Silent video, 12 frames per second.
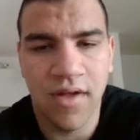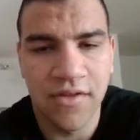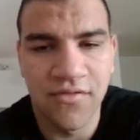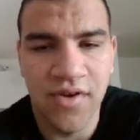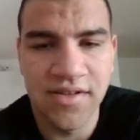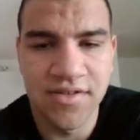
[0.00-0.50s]

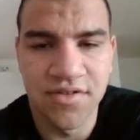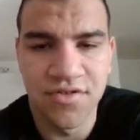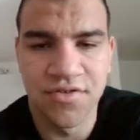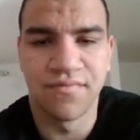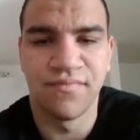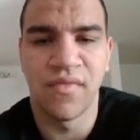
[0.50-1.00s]

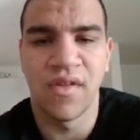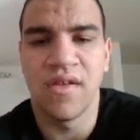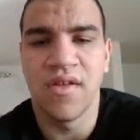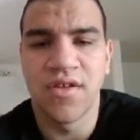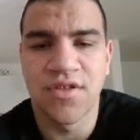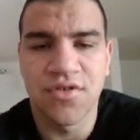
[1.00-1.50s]
advantage.
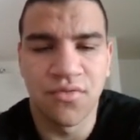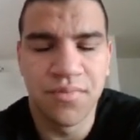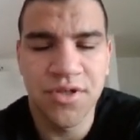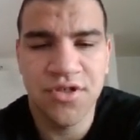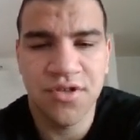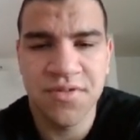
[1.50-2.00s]
So
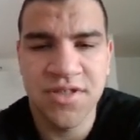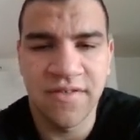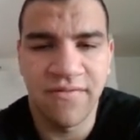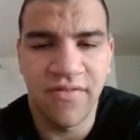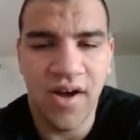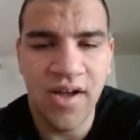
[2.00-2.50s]
bishop
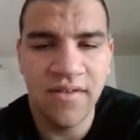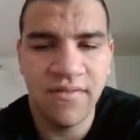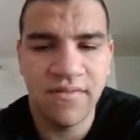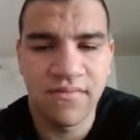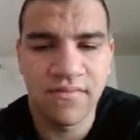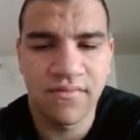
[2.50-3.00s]
c5,
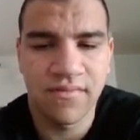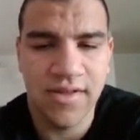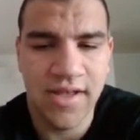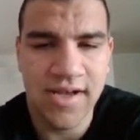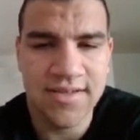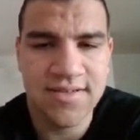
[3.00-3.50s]

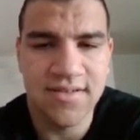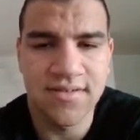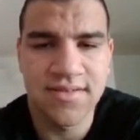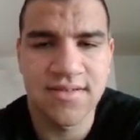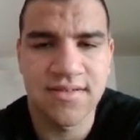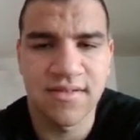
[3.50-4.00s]

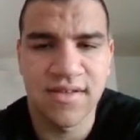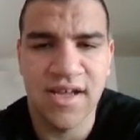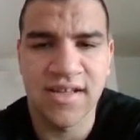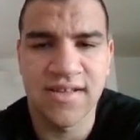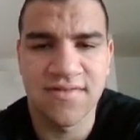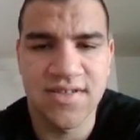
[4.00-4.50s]
castles,
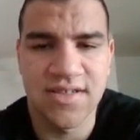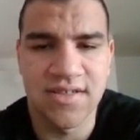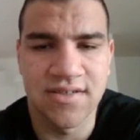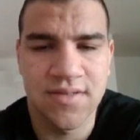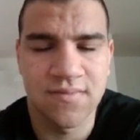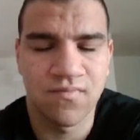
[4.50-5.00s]
knight
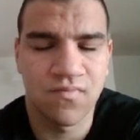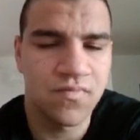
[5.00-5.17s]
f6.